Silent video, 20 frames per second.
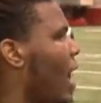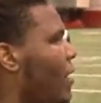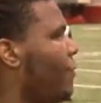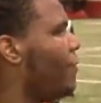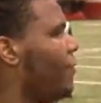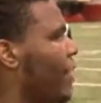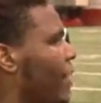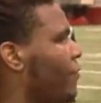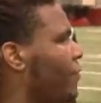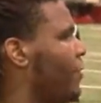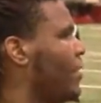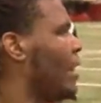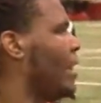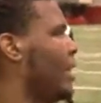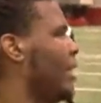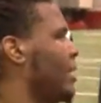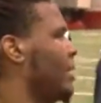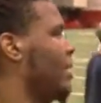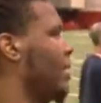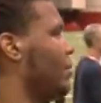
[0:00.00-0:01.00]
I feel
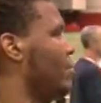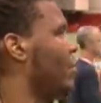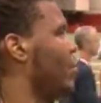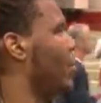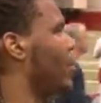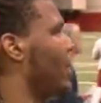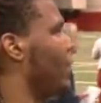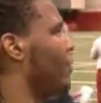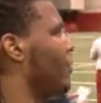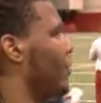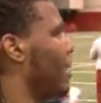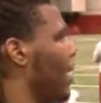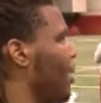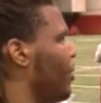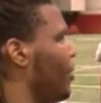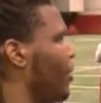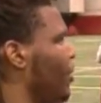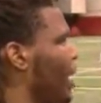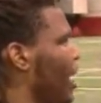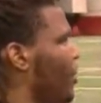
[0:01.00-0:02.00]
like I keep going. I feel like
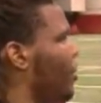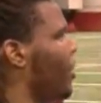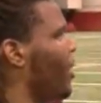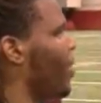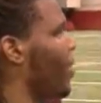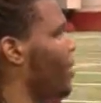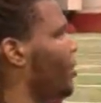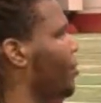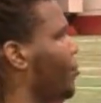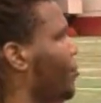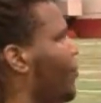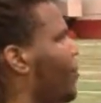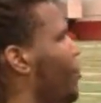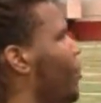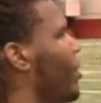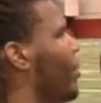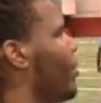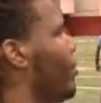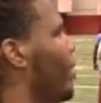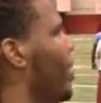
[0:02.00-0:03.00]
I'd be a lot better at
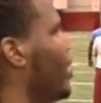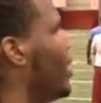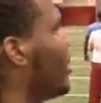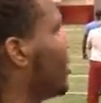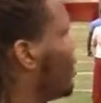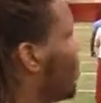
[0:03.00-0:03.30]
340, but, you